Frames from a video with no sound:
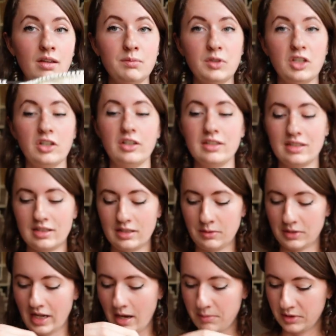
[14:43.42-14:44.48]
curious to see
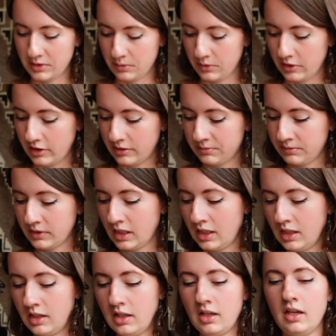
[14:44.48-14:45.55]
what happens with her.
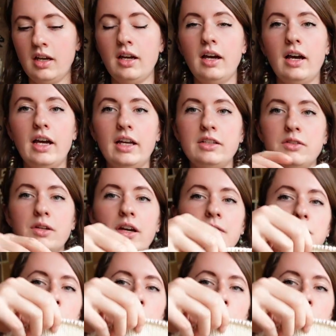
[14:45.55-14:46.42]
I do have